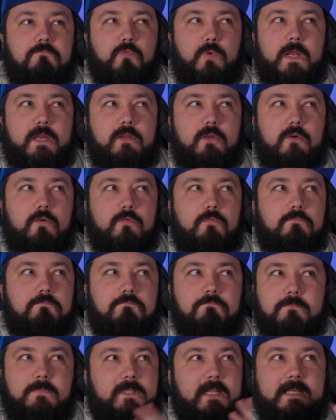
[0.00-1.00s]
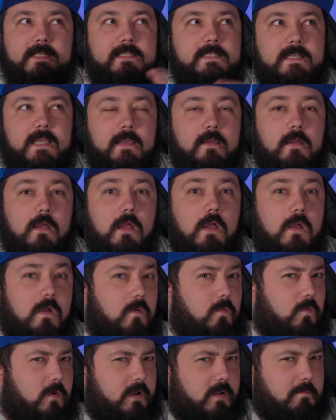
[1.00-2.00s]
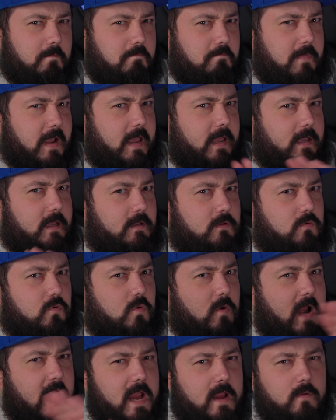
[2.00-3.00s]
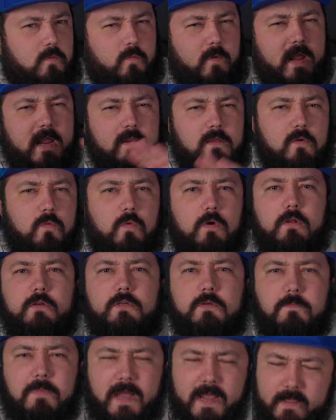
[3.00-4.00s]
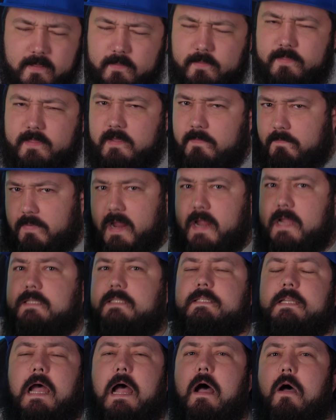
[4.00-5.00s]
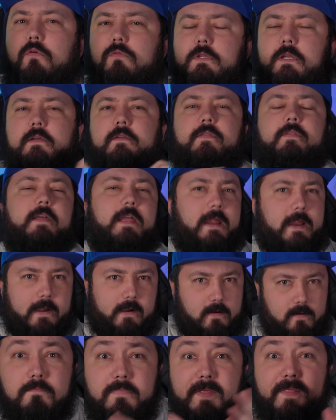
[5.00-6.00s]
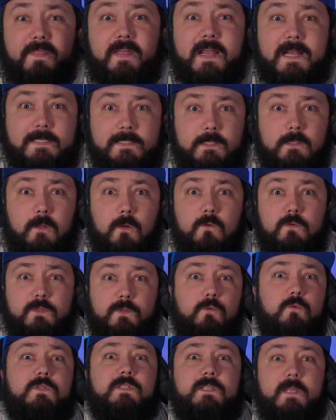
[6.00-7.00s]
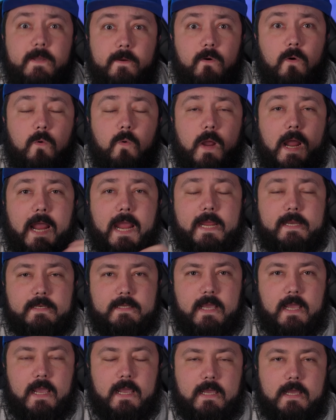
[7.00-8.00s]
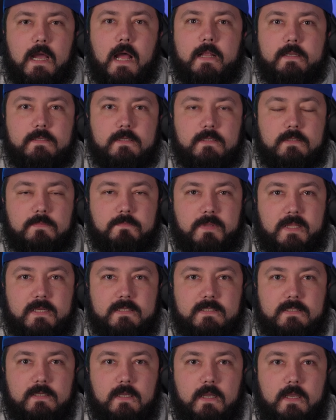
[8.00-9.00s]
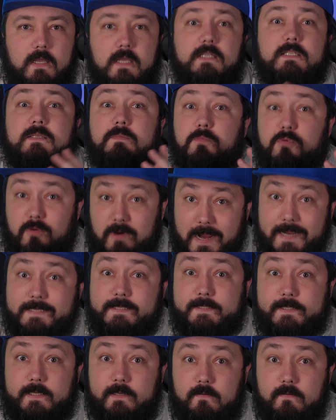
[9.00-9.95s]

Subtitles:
when you, let's say, want to make it rain, when you want to buy the best out there. But there's close to zero 8K content, plus it's pricey.